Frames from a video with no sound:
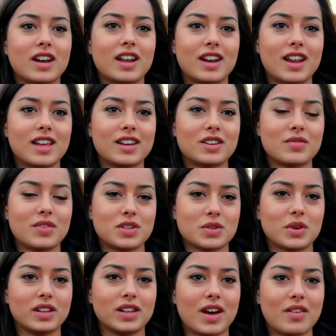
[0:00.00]
an
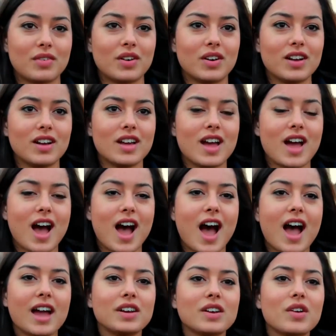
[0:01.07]
individual level.
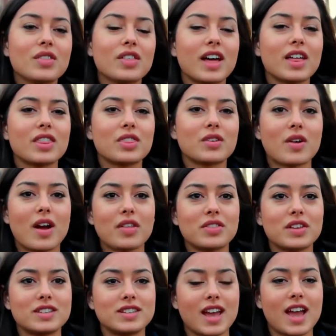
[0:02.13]
I know that throughout
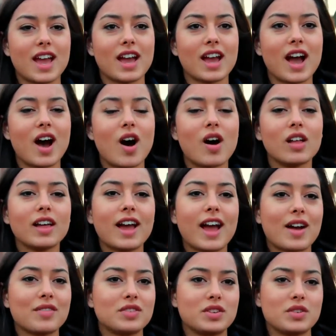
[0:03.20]
the day, all I
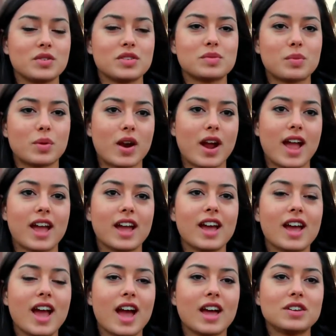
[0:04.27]
have to do is
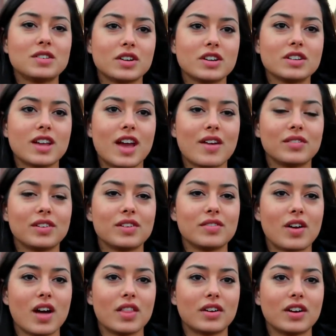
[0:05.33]
pray and turn to Heavenly
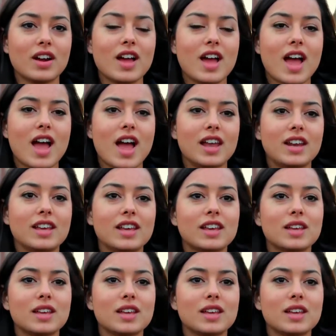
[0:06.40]
Father, and He